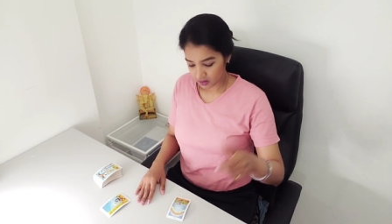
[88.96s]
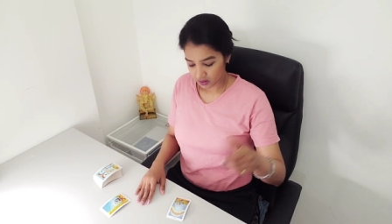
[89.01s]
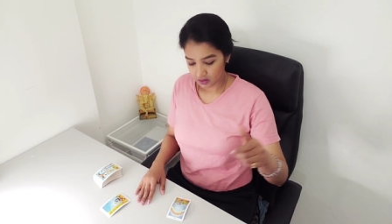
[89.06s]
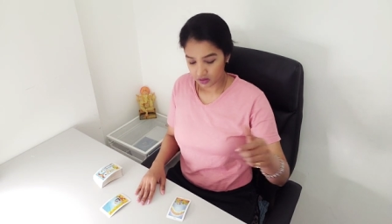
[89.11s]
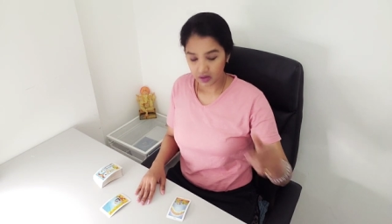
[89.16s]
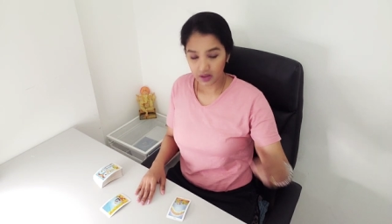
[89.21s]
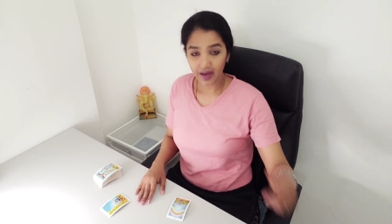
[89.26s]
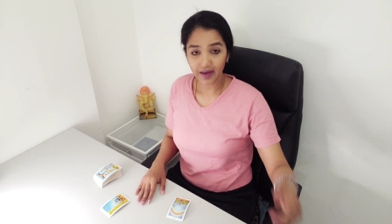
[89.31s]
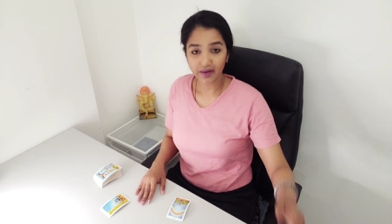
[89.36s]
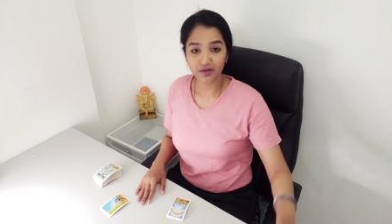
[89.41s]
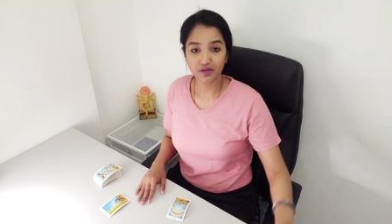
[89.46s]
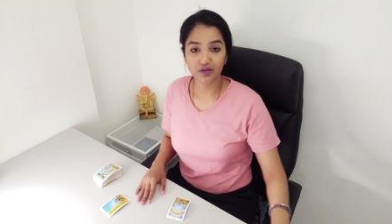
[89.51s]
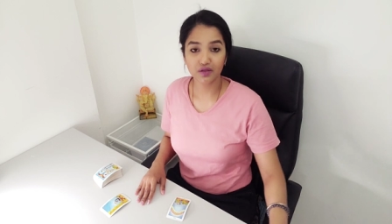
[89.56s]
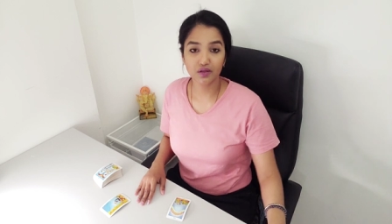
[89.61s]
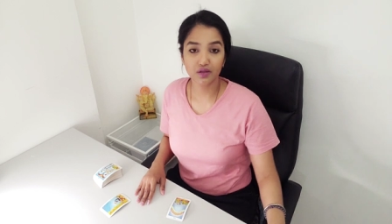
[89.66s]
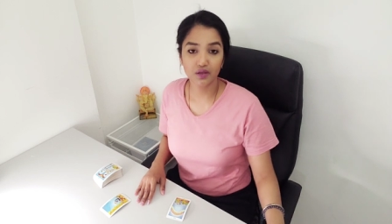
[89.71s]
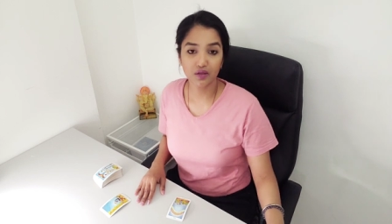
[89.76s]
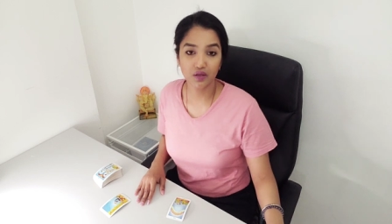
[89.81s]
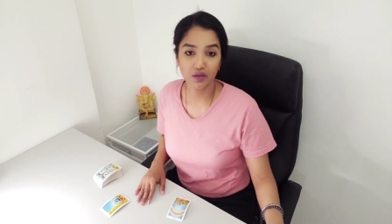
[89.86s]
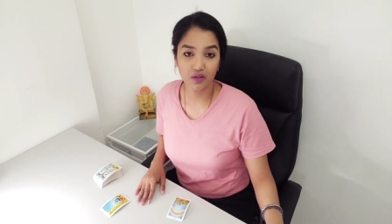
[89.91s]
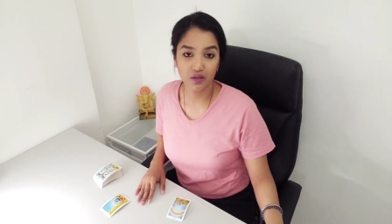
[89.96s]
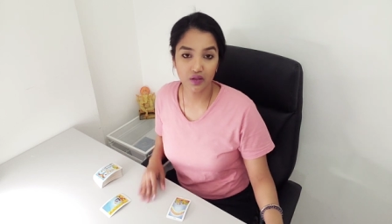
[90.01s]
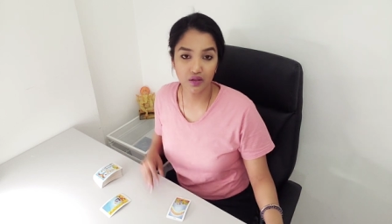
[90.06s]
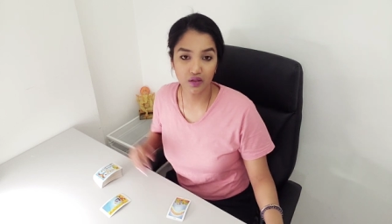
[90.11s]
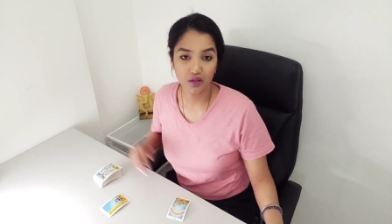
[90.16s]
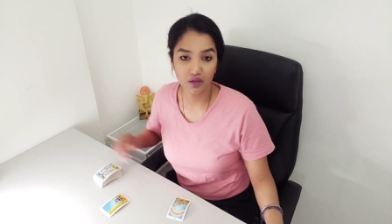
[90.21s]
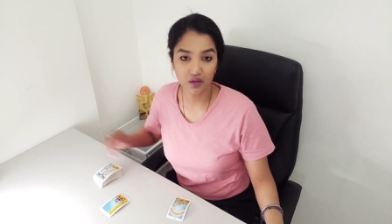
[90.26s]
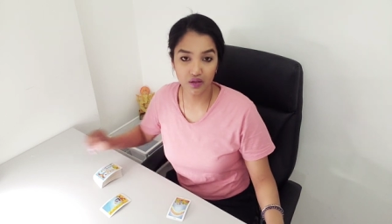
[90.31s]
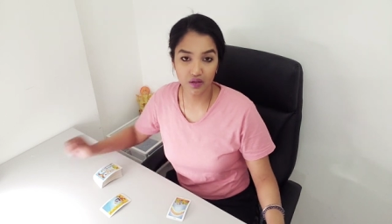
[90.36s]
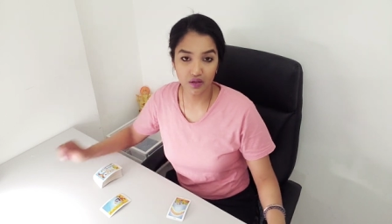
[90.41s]
Yes,
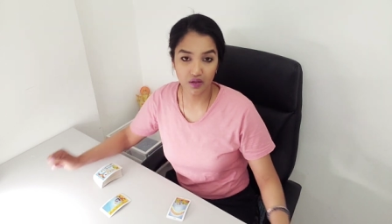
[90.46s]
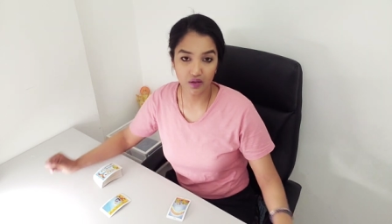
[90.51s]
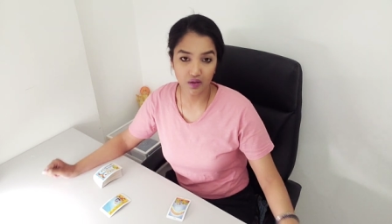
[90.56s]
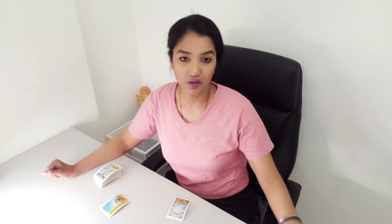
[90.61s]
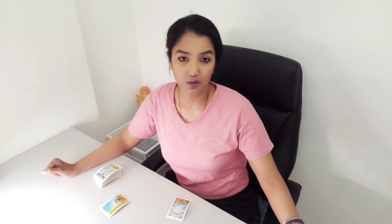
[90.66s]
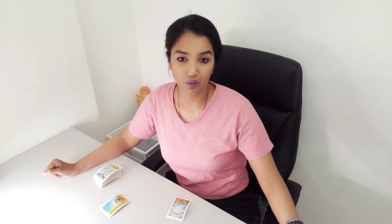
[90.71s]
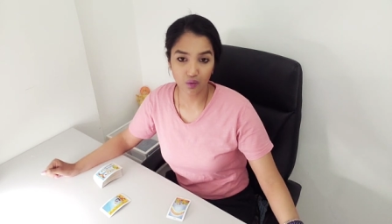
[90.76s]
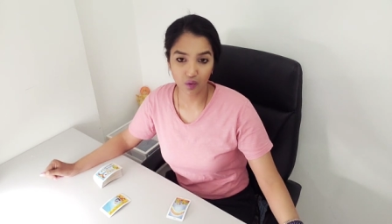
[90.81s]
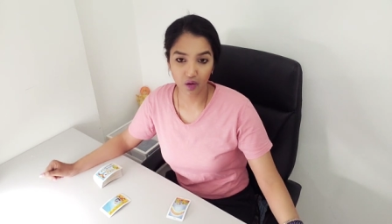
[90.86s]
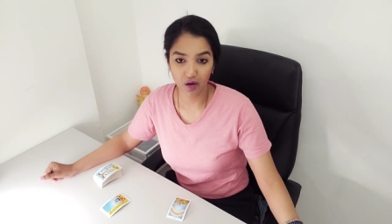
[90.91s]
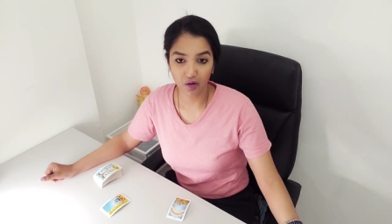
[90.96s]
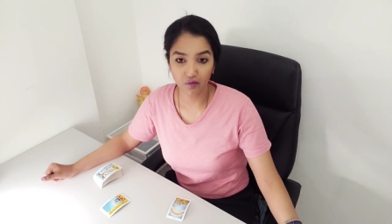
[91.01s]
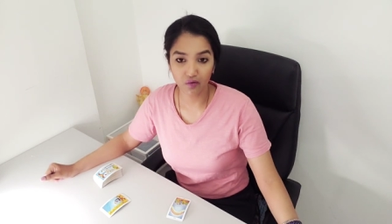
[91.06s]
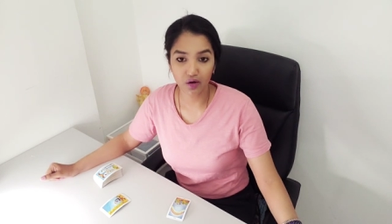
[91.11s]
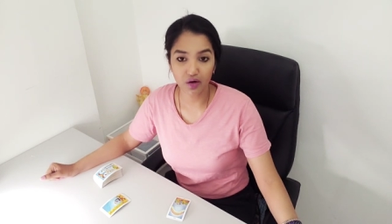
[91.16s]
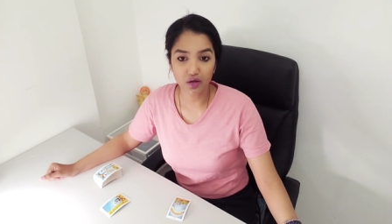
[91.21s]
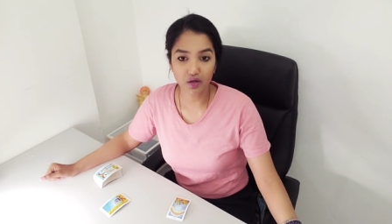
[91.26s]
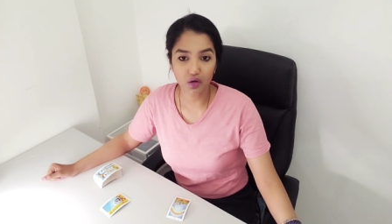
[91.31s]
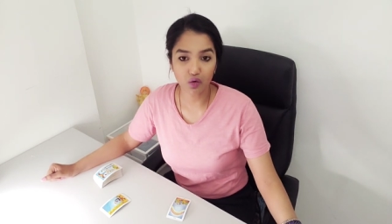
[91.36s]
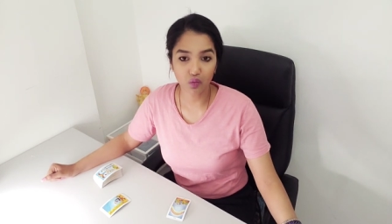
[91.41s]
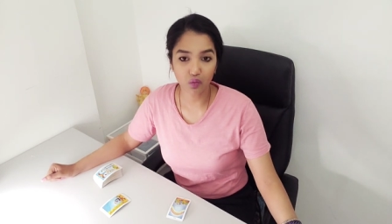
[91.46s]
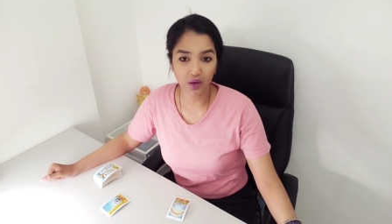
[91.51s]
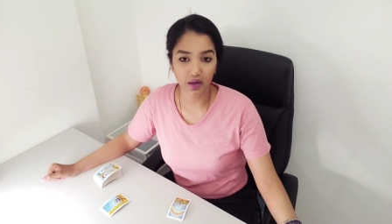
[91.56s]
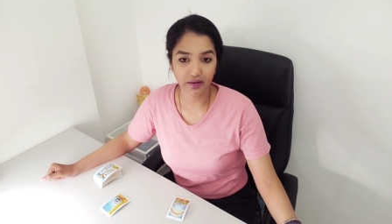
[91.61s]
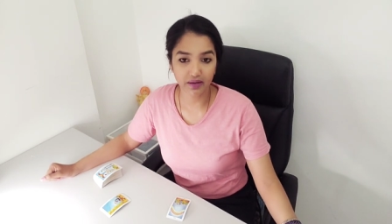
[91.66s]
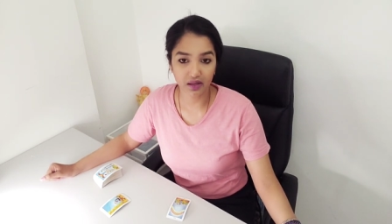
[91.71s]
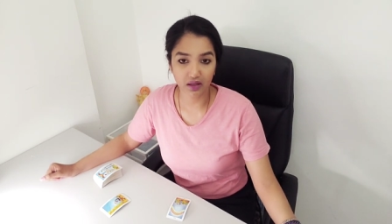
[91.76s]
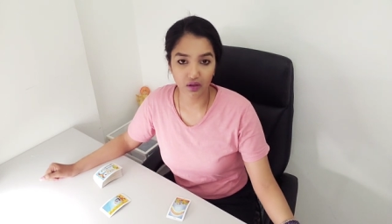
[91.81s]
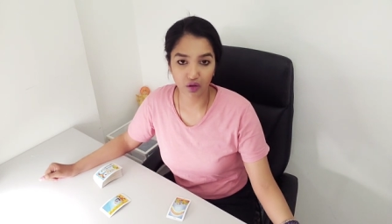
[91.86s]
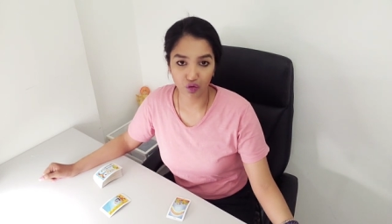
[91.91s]
whatever you're
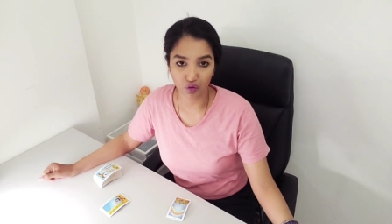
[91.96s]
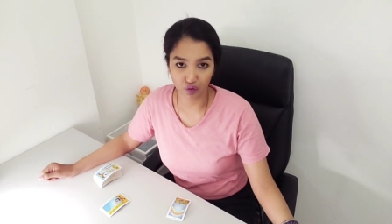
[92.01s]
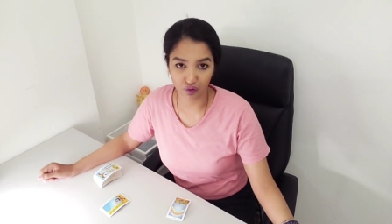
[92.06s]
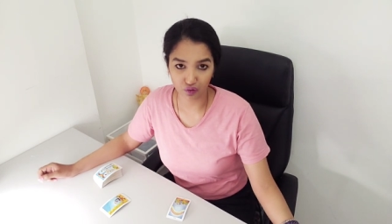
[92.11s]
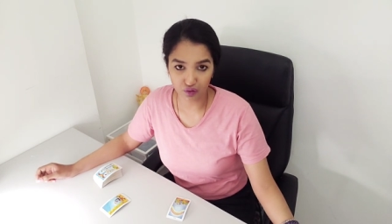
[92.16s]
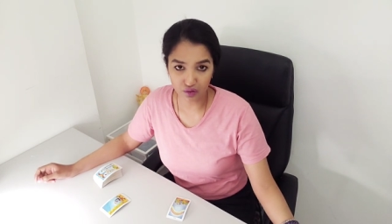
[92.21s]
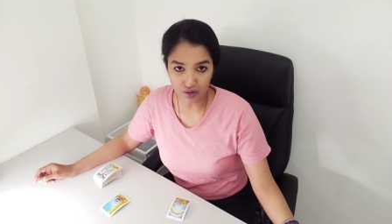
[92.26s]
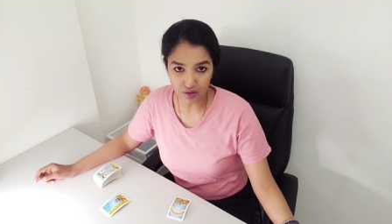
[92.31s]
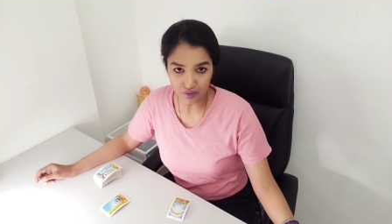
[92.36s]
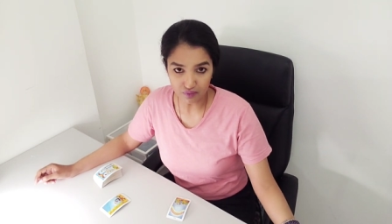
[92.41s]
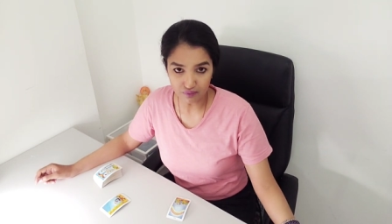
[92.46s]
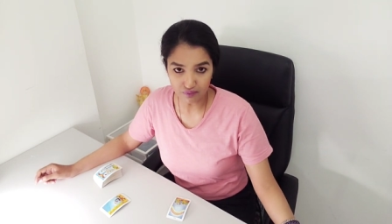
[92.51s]
working on